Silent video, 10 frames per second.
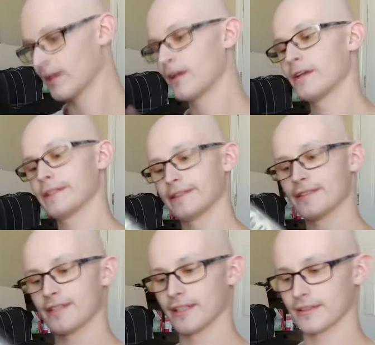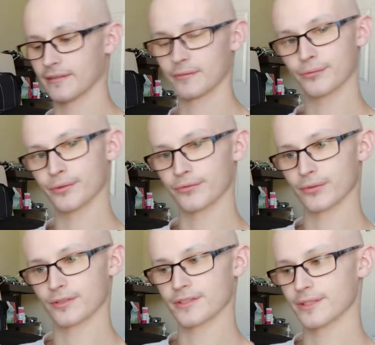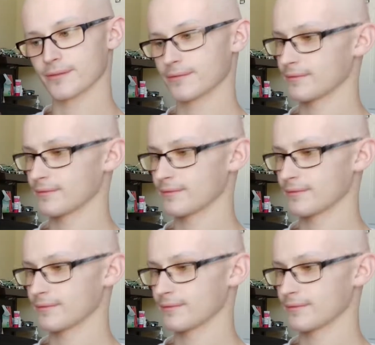It does not. Brute Force though.